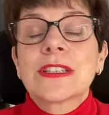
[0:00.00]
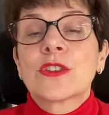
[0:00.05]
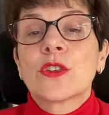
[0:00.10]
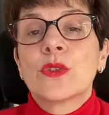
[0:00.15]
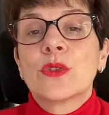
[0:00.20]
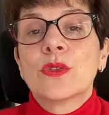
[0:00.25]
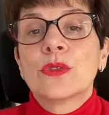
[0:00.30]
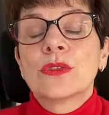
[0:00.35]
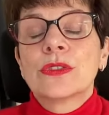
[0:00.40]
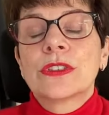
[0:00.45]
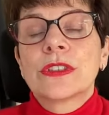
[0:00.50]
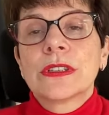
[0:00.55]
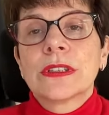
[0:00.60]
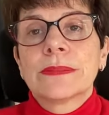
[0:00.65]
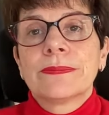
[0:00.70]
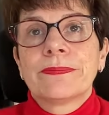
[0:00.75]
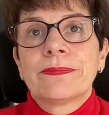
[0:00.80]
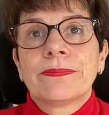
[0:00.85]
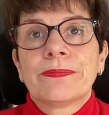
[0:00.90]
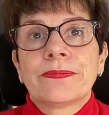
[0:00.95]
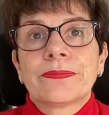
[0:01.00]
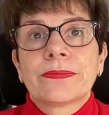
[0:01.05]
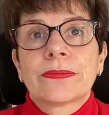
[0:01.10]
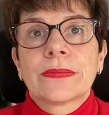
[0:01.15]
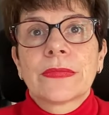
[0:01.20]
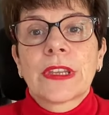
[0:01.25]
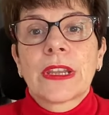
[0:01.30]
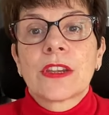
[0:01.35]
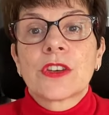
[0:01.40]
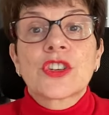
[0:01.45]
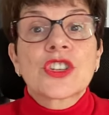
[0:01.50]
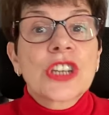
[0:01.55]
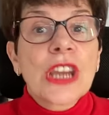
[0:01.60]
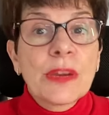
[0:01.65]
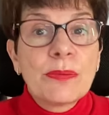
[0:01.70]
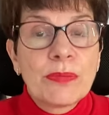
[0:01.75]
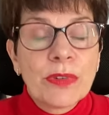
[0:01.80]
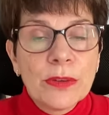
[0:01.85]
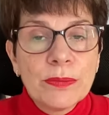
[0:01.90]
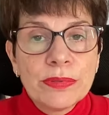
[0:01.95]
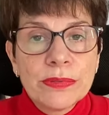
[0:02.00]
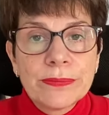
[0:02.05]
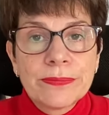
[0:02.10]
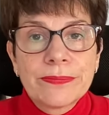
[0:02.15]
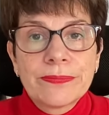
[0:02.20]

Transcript: called a uh, Shape Up